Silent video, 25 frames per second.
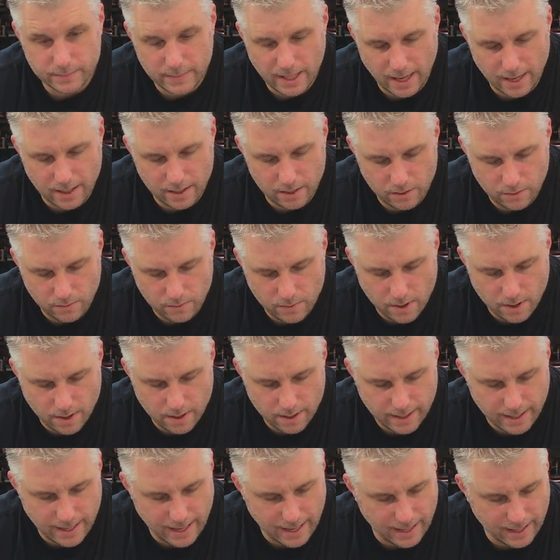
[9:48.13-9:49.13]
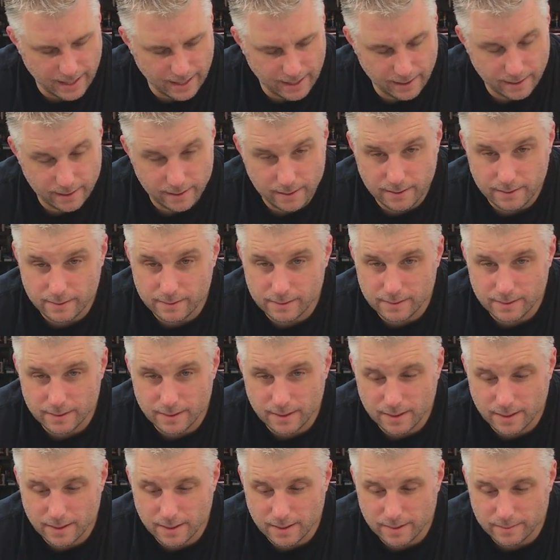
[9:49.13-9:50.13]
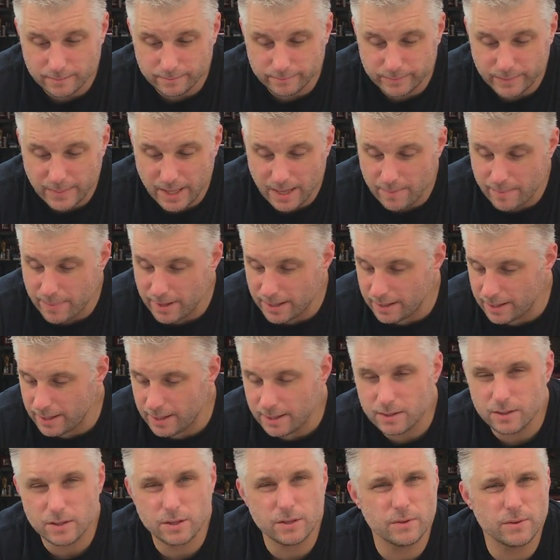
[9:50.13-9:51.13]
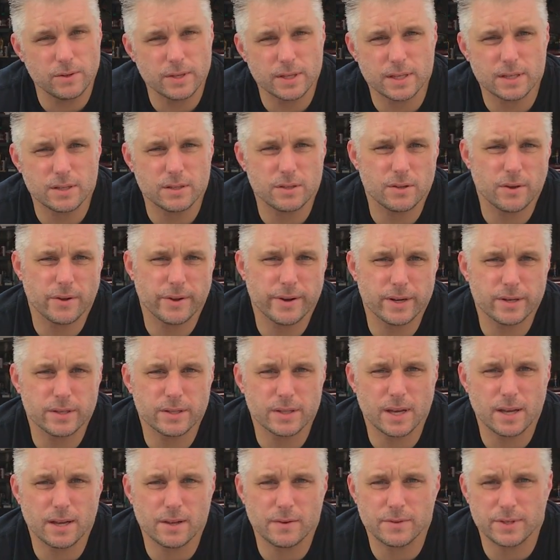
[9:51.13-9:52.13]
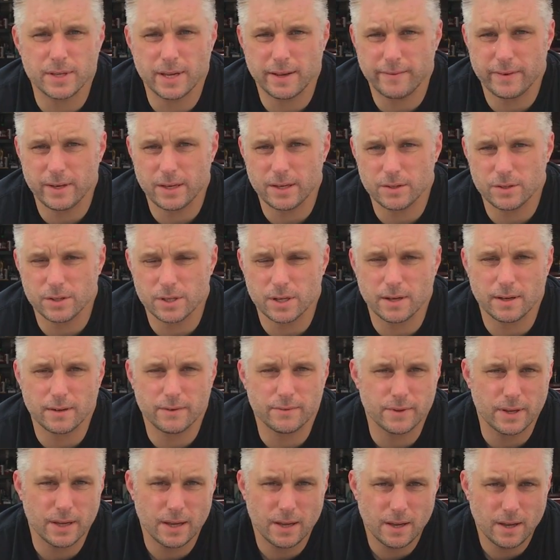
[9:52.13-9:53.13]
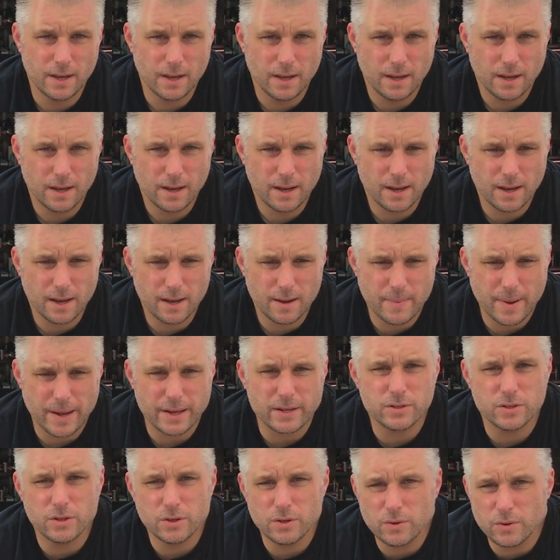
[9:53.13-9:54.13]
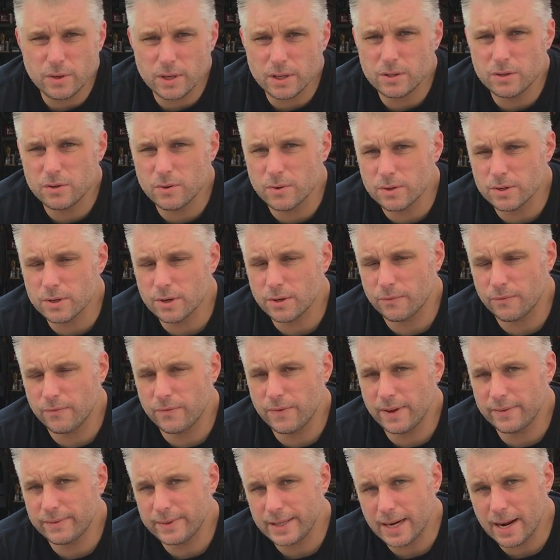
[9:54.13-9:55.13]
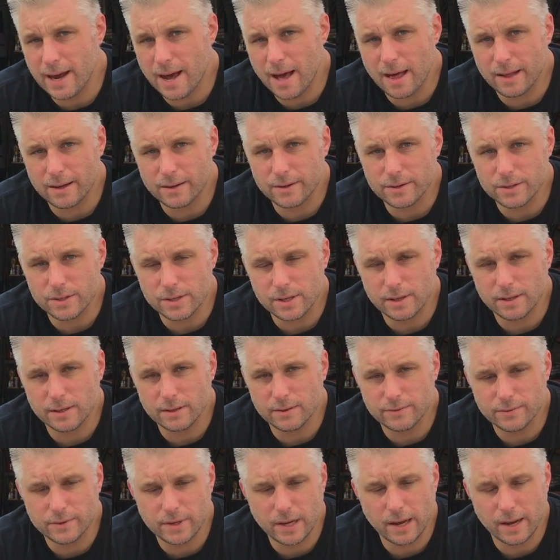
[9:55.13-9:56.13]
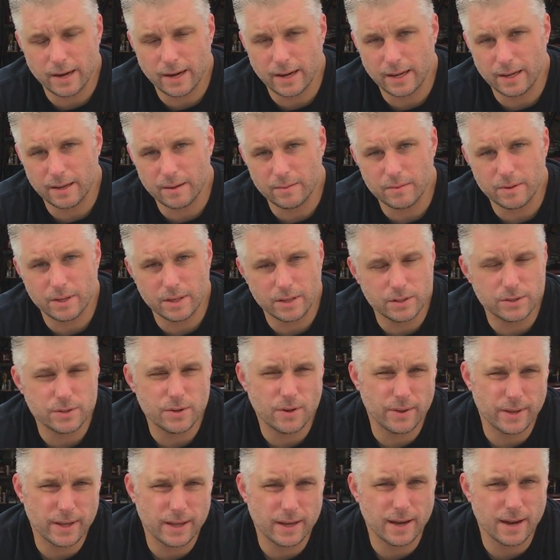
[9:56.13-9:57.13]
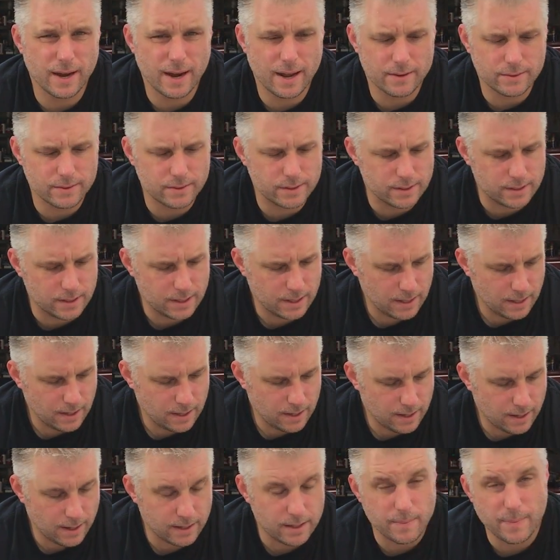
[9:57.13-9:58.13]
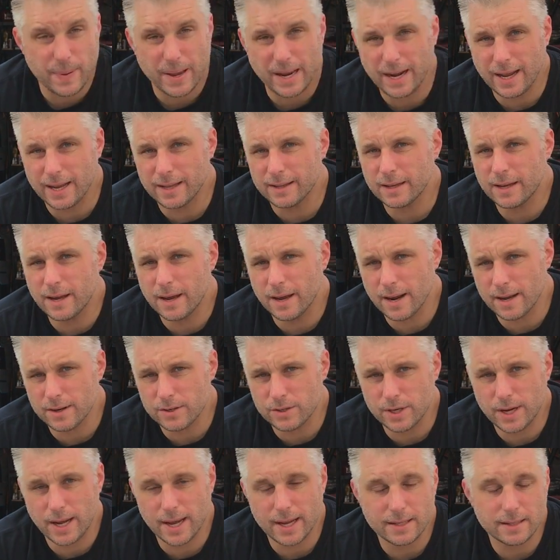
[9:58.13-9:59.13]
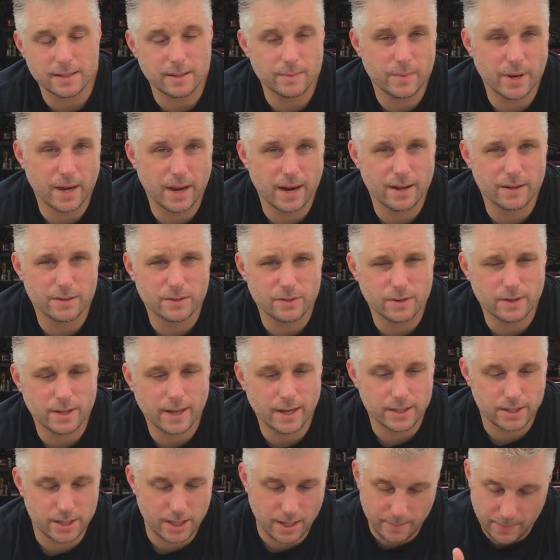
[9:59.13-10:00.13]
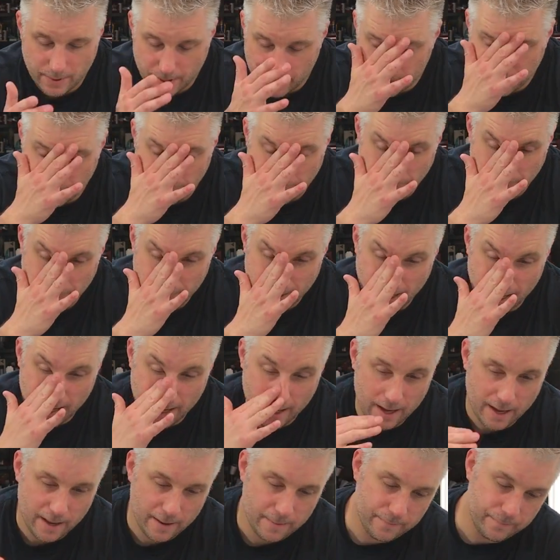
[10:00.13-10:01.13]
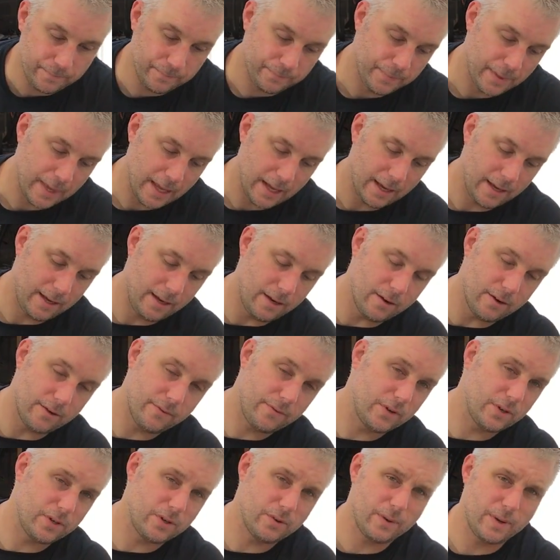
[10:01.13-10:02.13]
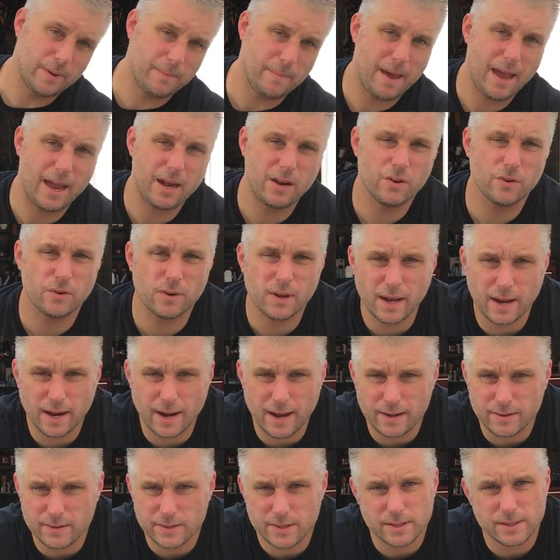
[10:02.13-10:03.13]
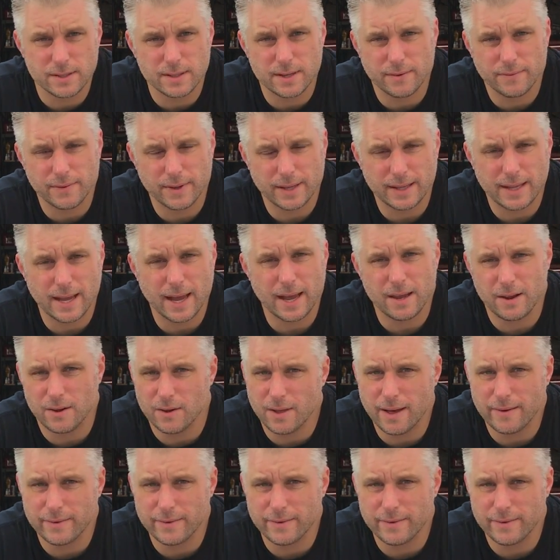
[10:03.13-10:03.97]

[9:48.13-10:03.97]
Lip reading: and you are getting the ability to do this install yourself, saving yourself about $200 to $250 of cutting and installing cutouts. Depending on the cutouts you get, some cutouts are a lot cheaper. You know, if you're doing manual cutouts and stuff like that, you'll